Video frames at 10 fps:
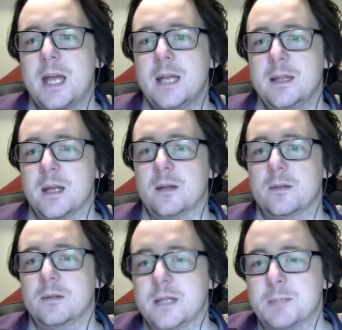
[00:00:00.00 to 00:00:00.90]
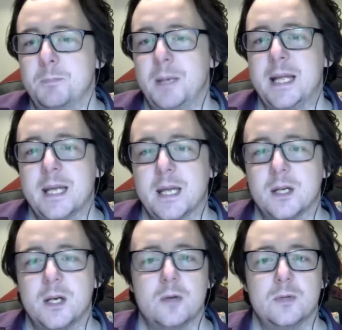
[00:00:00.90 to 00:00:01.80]
saying that there's
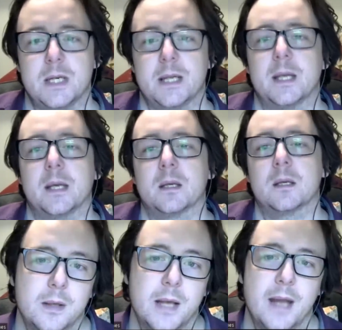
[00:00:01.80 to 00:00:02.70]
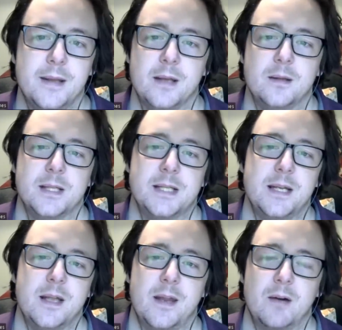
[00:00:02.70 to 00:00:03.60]
blinking and nose licking yeah and they're, they're
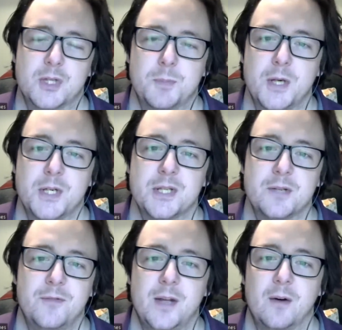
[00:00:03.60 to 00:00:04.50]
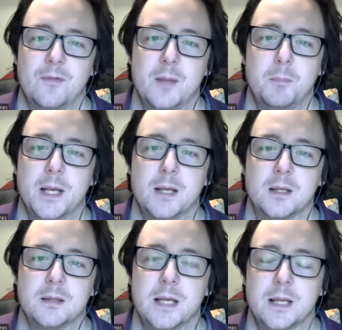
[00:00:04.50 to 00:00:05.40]
saying that their expressions of fear if they blink
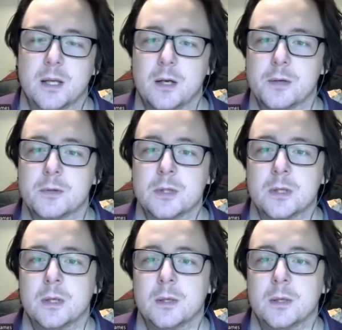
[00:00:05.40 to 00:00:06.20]
and lick their nose